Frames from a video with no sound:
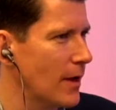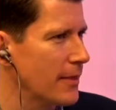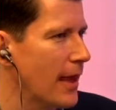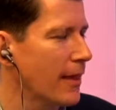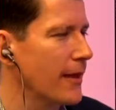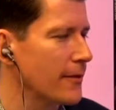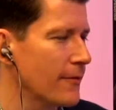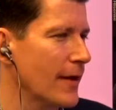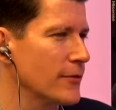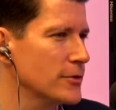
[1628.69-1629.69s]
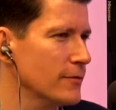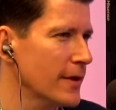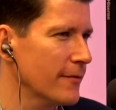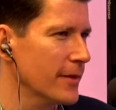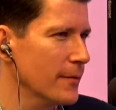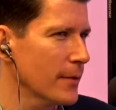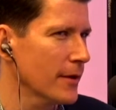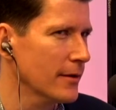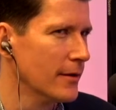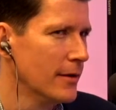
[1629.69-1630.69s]
So I like the fact that you've given them
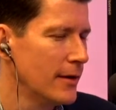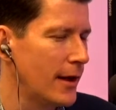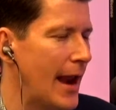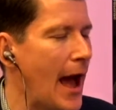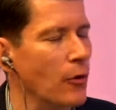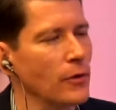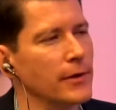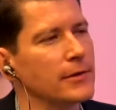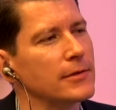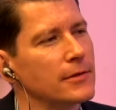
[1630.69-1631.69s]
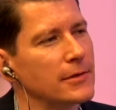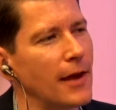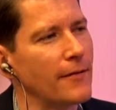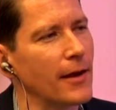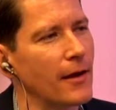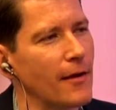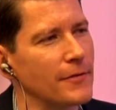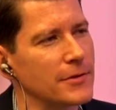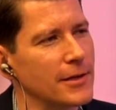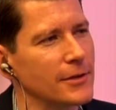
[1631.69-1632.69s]
an outlet to have that
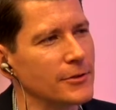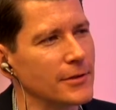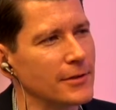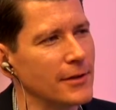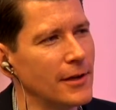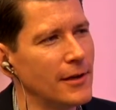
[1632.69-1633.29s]
conversation.